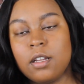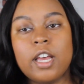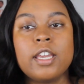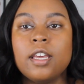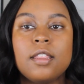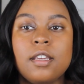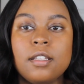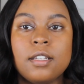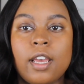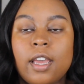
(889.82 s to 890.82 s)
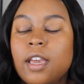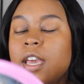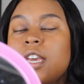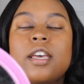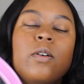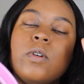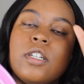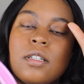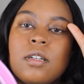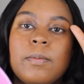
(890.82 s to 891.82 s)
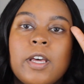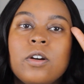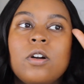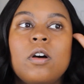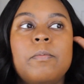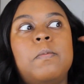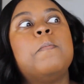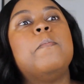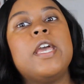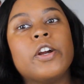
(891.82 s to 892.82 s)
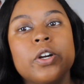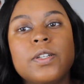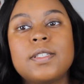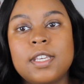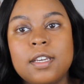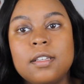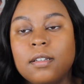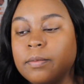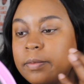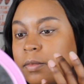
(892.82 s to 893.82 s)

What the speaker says: I can't think today. It would just look better on bare skin.